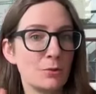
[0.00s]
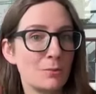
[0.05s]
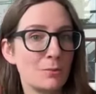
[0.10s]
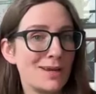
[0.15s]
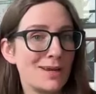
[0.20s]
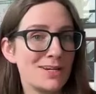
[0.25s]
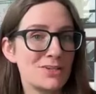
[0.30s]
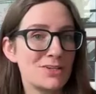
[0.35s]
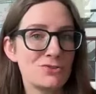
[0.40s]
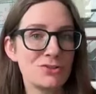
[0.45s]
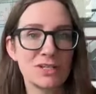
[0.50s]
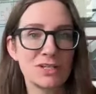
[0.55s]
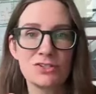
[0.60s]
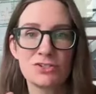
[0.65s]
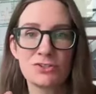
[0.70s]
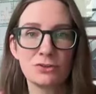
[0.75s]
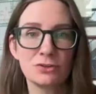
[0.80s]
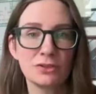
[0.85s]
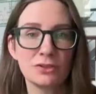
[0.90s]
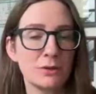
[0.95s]
your
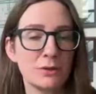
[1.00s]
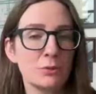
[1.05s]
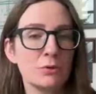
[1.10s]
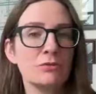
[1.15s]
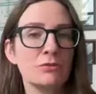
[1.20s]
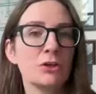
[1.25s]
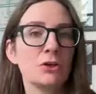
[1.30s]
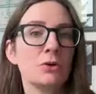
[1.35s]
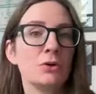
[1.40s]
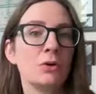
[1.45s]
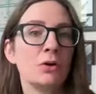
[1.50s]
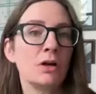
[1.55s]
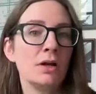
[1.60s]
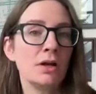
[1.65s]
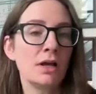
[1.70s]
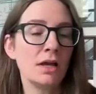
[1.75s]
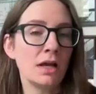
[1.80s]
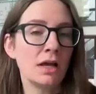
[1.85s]
matrix, your lit review